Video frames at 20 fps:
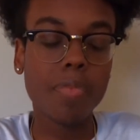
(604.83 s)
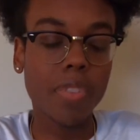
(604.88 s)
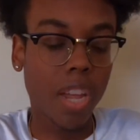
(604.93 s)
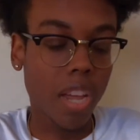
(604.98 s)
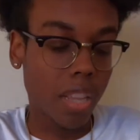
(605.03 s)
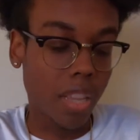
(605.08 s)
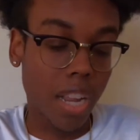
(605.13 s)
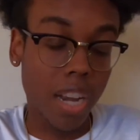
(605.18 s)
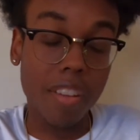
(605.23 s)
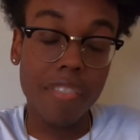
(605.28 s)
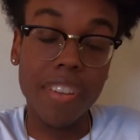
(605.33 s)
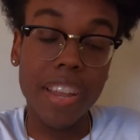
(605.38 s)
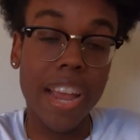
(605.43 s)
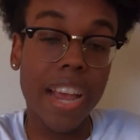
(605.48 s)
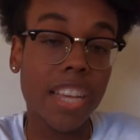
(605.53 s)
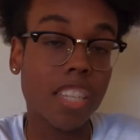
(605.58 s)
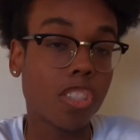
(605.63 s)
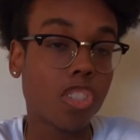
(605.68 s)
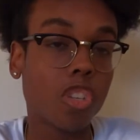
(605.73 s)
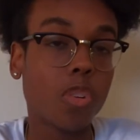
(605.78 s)
a lot of it
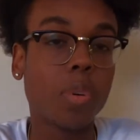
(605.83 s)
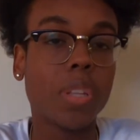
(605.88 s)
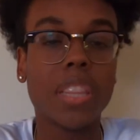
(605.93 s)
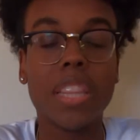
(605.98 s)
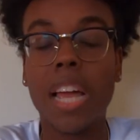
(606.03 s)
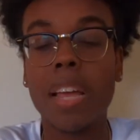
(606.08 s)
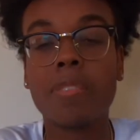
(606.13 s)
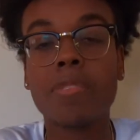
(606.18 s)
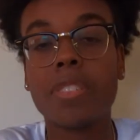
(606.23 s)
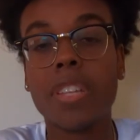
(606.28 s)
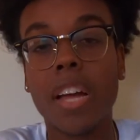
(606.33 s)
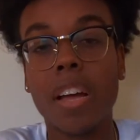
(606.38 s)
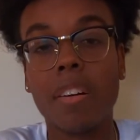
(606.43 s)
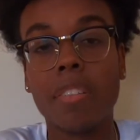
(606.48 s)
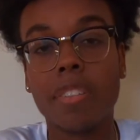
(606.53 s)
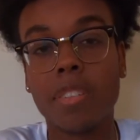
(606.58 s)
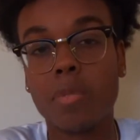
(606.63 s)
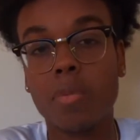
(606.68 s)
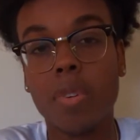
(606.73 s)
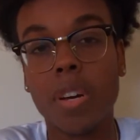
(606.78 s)
has to do with
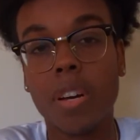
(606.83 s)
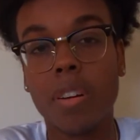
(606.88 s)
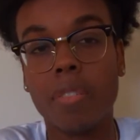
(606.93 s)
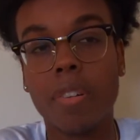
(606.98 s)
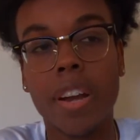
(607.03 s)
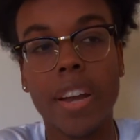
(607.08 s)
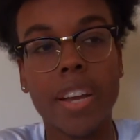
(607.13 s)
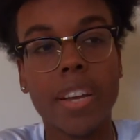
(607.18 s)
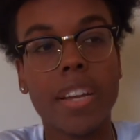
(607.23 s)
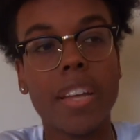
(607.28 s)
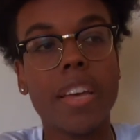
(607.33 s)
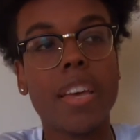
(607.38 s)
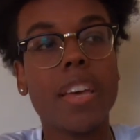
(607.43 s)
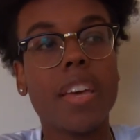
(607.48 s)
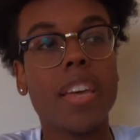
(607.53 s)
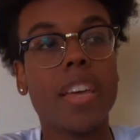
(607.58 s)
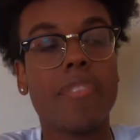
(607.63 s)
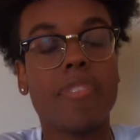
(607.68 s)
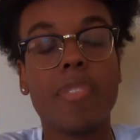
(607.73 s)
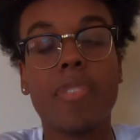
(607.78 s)
lifestyle as well, right?
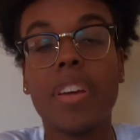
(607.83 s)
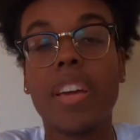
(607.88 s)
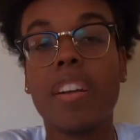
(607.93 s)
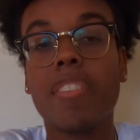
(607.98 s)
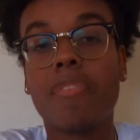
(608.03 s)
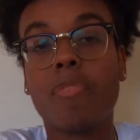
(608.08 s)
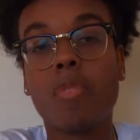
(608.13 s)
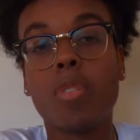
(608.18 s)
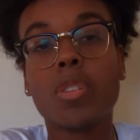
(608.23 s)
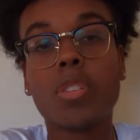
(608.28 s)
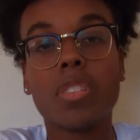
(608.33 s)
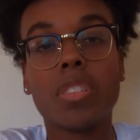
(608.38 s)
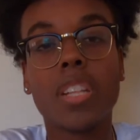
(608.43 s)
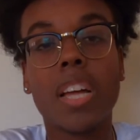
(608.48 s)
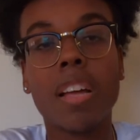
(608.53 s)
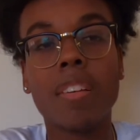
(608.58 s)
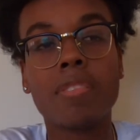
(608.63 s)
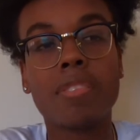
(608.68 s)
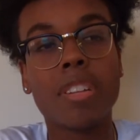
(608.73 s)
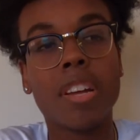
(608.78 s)
If you can't afford your
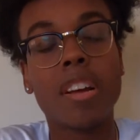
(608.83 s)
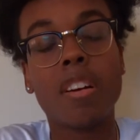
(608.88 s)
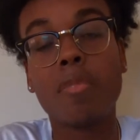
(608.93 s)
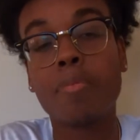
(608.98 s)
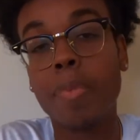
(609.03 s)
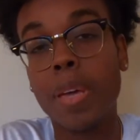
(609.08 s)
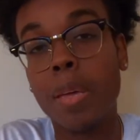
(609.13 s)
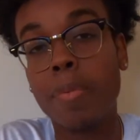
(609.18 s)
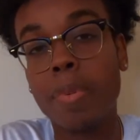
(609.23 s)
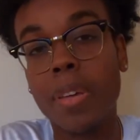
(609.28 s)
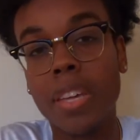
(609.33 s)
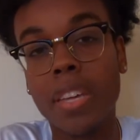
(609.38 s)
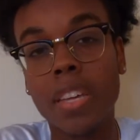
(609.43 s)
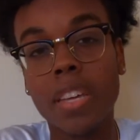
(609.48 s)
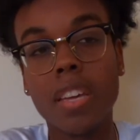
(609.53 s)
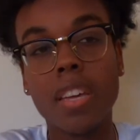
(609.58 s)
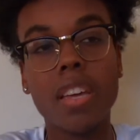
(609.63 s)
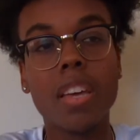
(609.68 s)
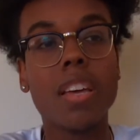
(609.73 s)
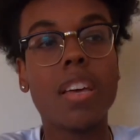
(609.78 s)
lifestyle, maybe
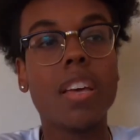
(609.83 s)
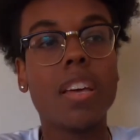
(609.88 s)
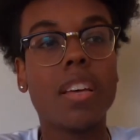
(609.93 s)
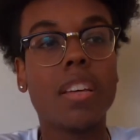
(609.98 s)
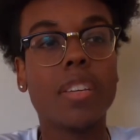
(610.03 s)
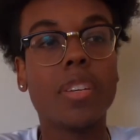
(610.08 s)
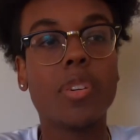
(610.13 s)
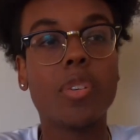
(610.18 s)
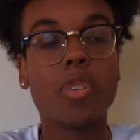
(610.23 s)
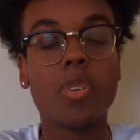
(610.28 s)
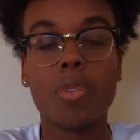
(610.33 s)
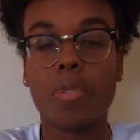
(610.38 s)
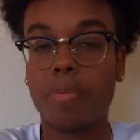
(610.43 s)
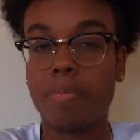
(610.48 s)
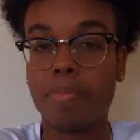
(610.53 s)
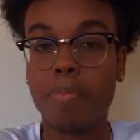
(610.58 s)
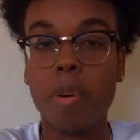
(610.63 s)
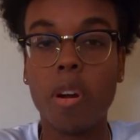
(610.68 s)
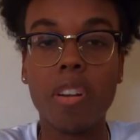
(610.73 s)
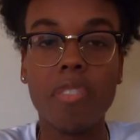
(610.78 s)
you're
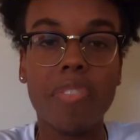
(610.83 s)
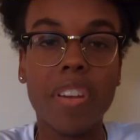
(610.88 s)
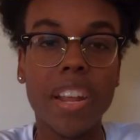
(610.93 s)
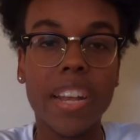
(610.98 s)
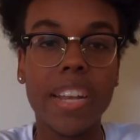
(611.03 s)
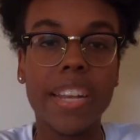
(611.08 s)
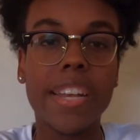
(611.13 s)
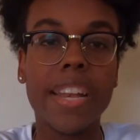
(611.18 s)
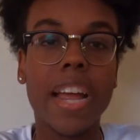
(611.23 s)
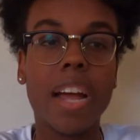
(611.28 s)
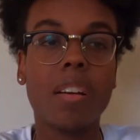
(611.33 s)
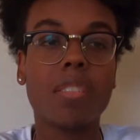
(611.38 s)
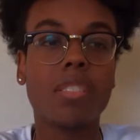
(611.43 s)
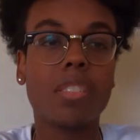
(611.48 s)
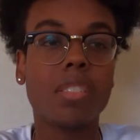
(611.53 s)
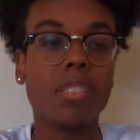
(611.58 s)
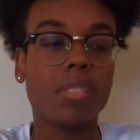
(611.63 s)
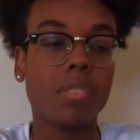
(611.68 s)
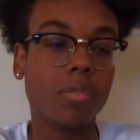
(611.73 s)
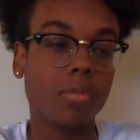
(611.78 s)
motivated now
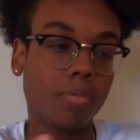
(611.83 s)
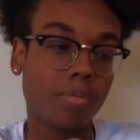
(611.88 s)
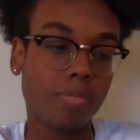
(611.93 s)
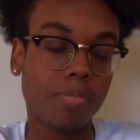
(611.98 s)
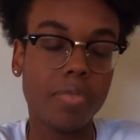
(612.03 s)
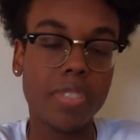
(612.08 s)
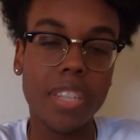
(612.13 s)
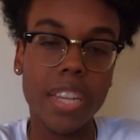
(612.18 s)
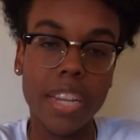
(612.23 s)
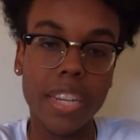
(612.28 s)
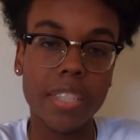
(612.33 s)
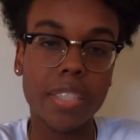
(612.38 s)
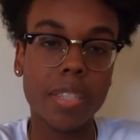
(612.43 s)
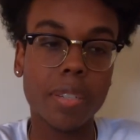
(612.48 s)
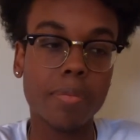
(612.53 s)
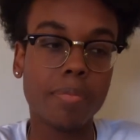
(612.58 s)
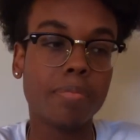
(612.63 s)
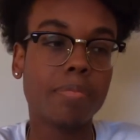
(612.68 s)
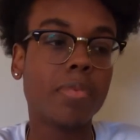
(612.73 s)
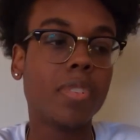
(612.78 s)
to take
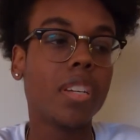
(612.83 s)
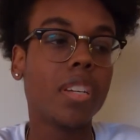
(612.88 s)
some